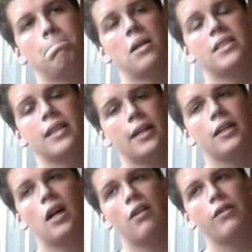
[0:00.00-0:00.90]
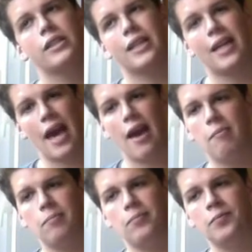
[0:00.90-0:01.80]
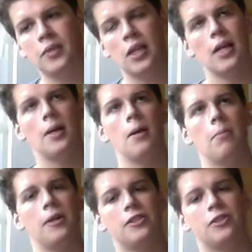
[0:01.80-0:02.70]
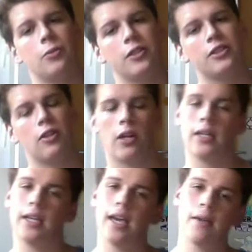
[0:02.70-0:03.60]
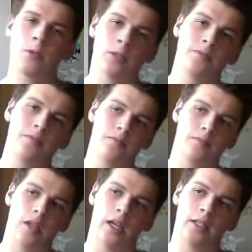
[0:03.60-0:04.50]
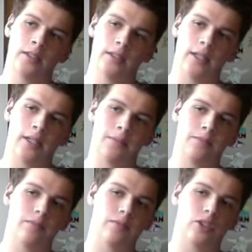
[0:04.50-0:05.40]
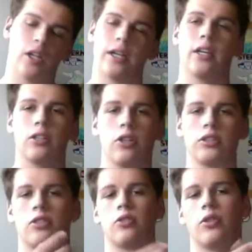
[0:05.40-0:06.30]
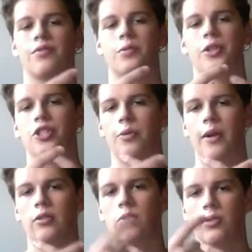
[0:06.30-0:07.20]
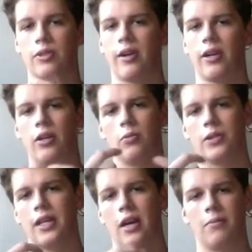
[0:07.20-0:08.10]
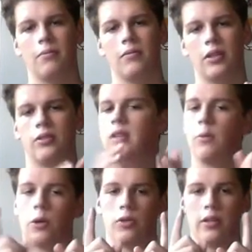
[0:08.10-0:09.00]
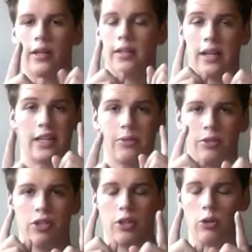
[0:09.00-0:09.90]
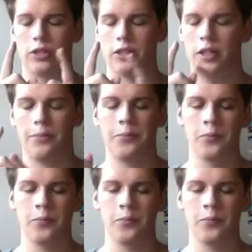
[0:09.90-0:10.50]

second half as a cam, but as soon as Solanke came on, and Solanke and Costa sort of switched around, who was striker, who was cam, and they weren't like next to each other all the time,